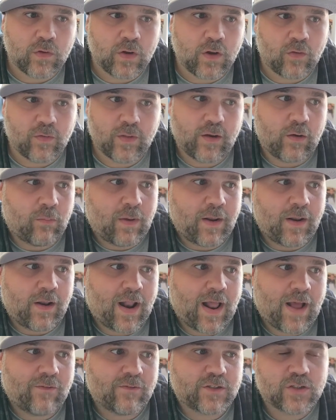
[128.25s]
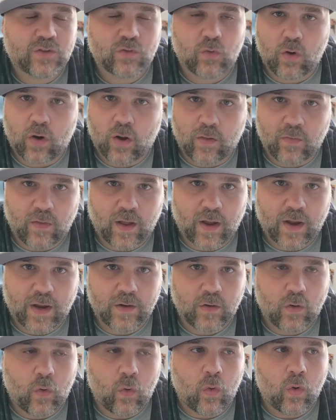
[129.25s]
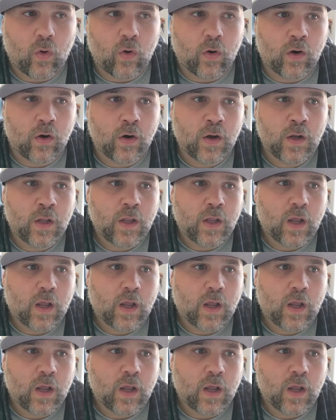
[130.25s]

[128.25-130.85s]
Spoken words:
might not have a store online, or